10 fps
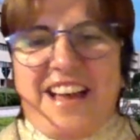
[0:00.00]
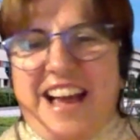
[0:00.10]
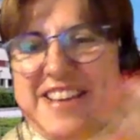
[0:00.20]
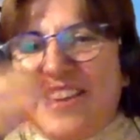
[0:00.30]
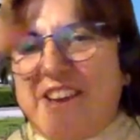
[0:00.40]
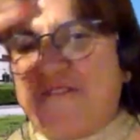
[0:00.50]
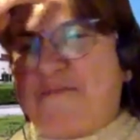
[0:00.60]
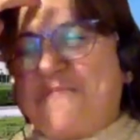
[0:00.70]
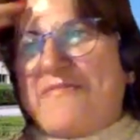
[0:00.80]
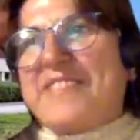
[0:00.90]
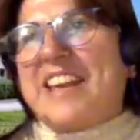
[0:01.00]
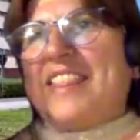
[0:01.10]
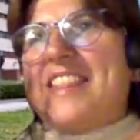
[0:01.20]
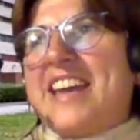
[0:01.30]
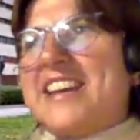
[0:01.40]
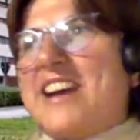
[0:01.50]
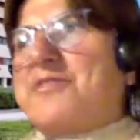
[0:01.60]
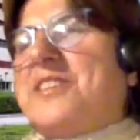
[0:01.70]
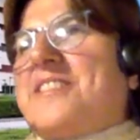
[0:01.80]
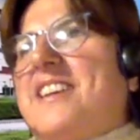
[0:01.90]
and then
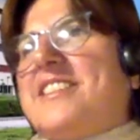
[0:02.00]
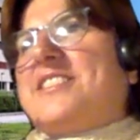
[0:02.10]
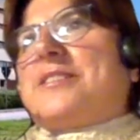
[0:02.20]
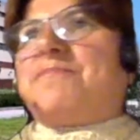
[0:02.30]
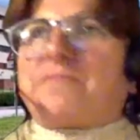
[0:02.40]
after that,